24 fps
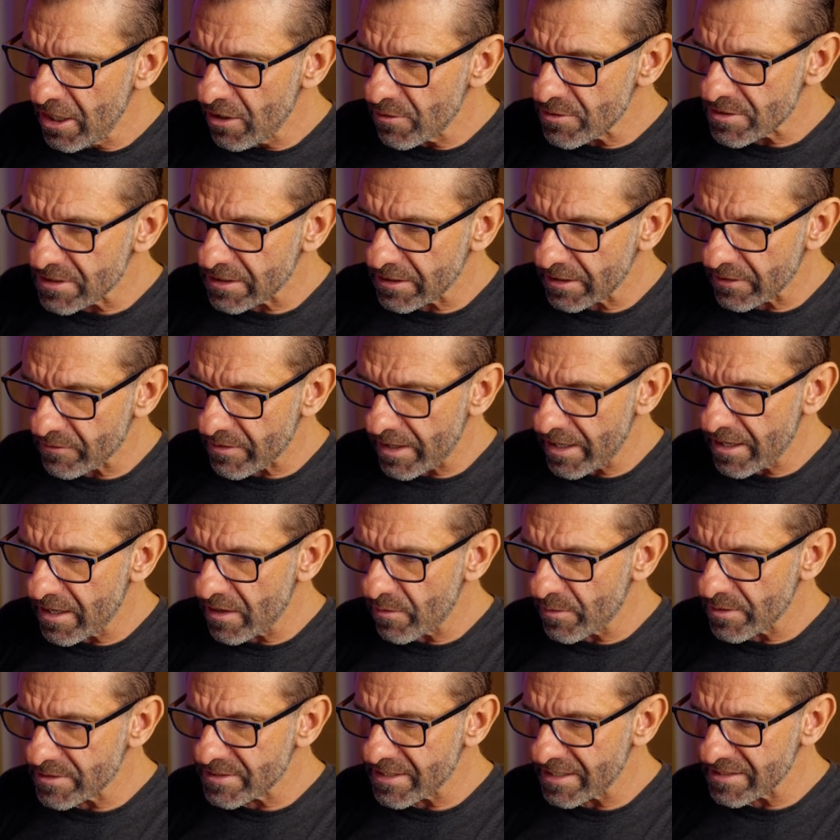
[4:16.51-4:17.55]
you just click right
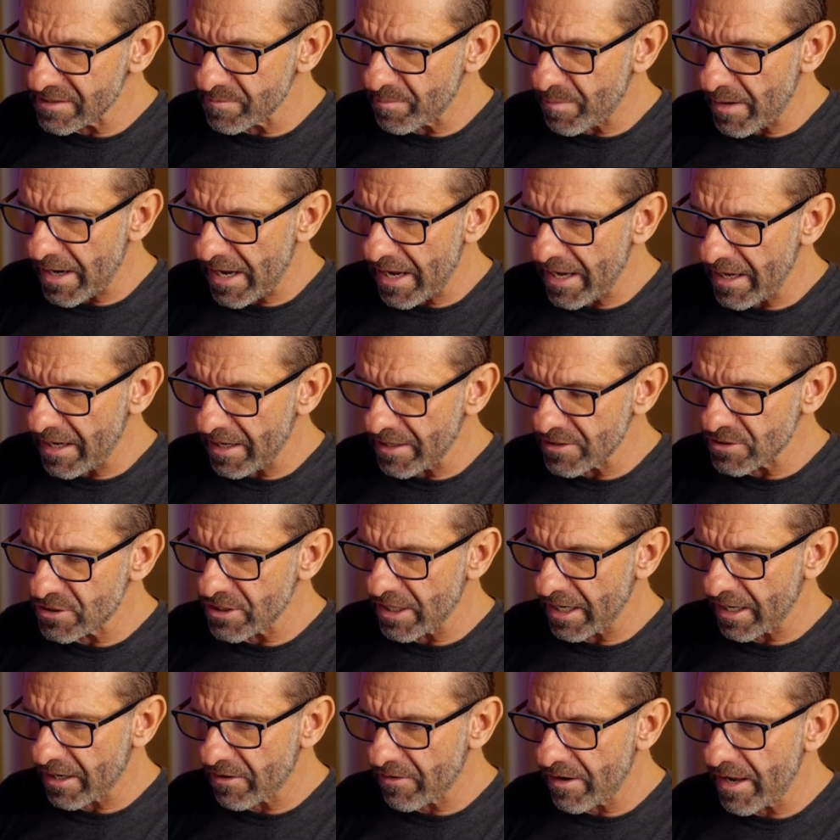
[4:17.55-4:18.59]
here where it says buy and
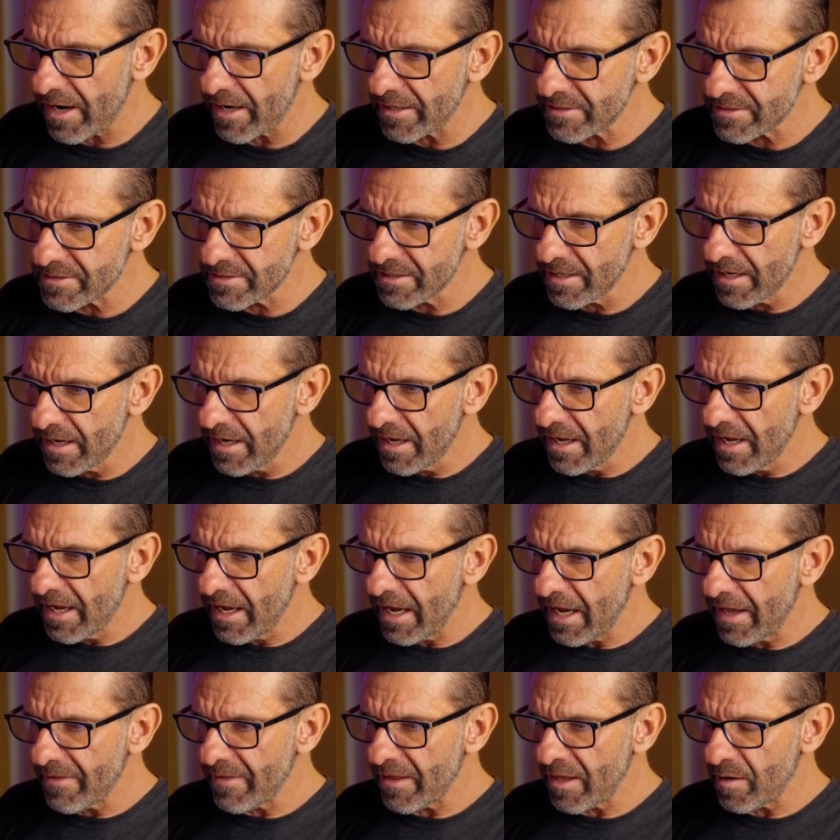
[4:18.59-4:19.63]
check credits.
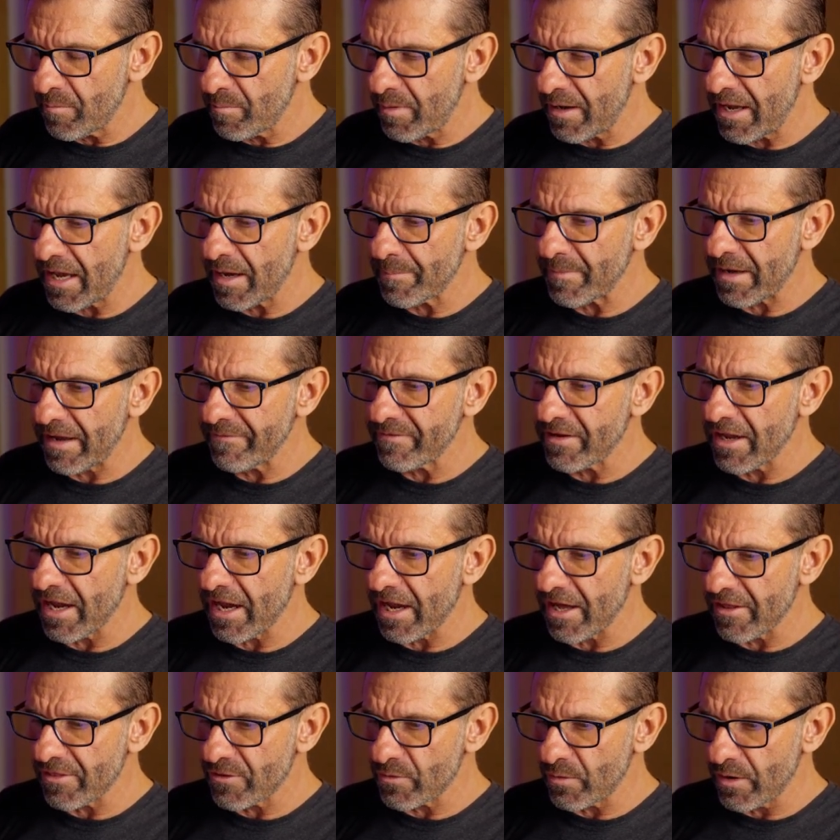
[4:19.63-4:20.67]
And then bam, I've
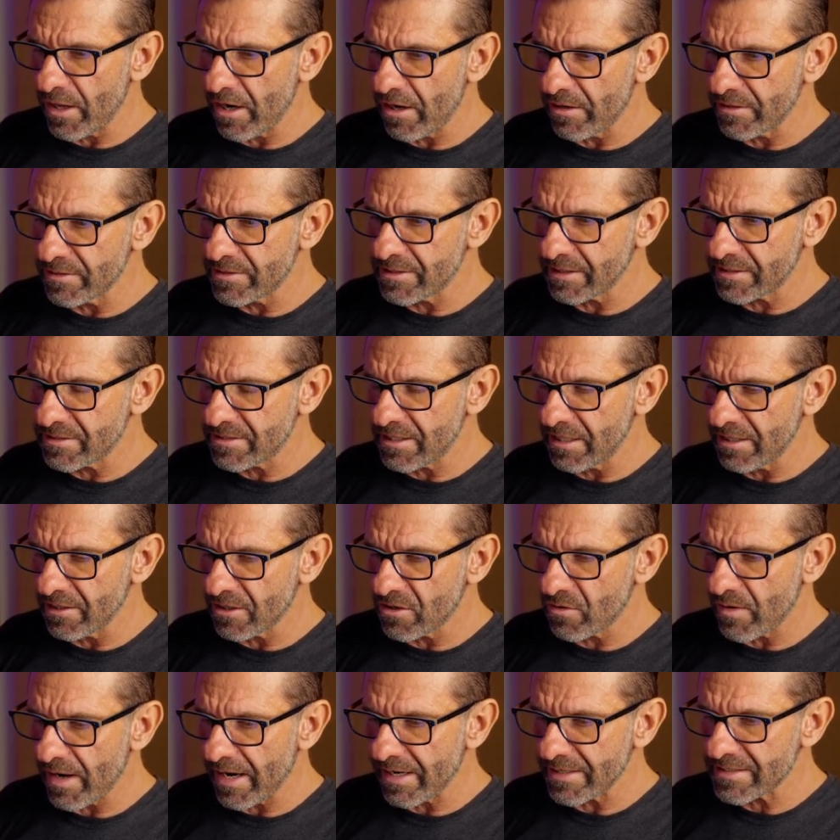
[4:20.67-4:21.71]
got 316
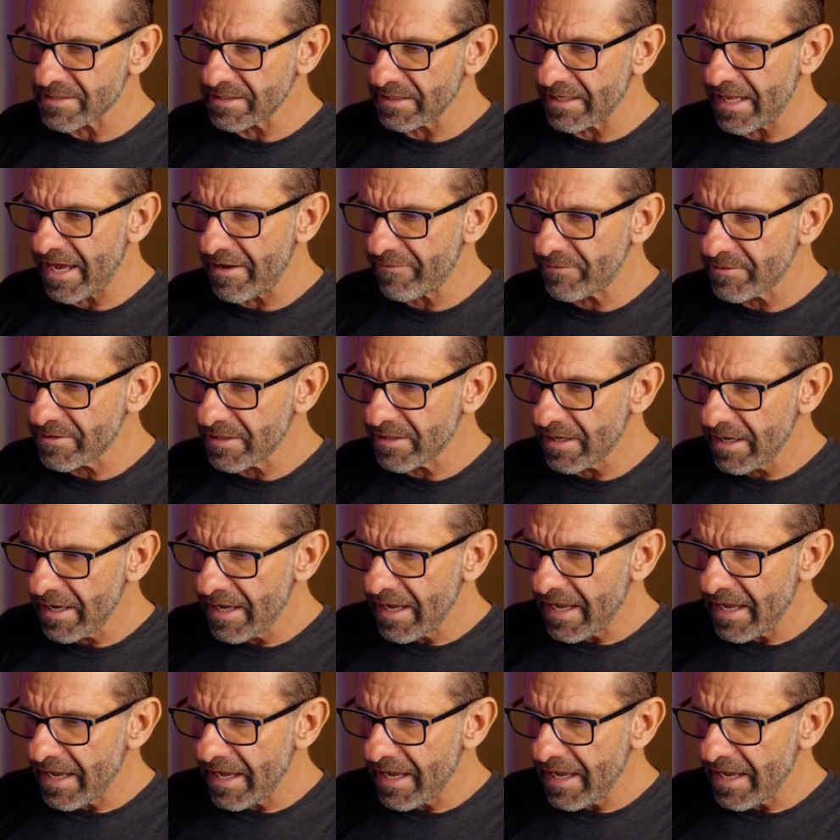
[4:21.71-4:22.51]
credits left.